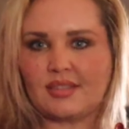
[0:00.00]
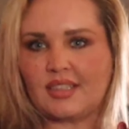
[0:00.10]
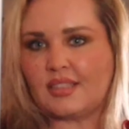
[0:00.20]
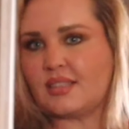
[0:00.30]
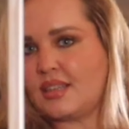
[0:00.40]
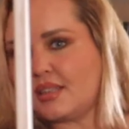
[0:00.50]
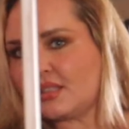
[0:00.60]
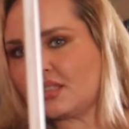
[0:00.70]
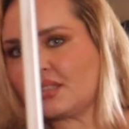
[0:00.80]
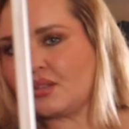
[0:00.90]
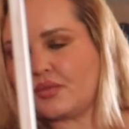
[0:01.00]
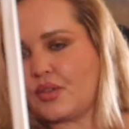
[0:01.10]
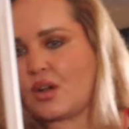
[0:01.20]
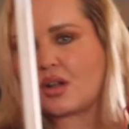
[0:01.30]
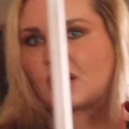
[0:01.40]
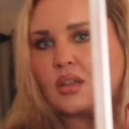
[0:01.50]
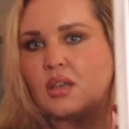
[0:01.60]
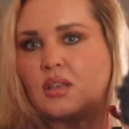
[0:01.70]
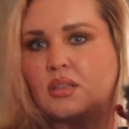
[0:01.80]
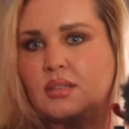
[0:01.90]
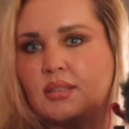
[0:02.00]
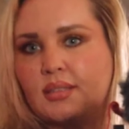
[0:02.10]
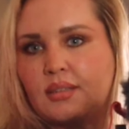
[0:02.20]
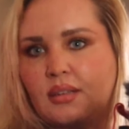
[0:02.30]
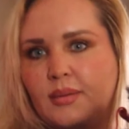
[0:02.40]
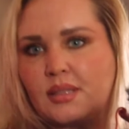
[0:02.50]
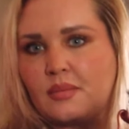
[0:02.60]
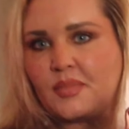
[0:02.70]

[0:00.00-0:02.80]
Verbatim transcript: this is it so far. Sorry about the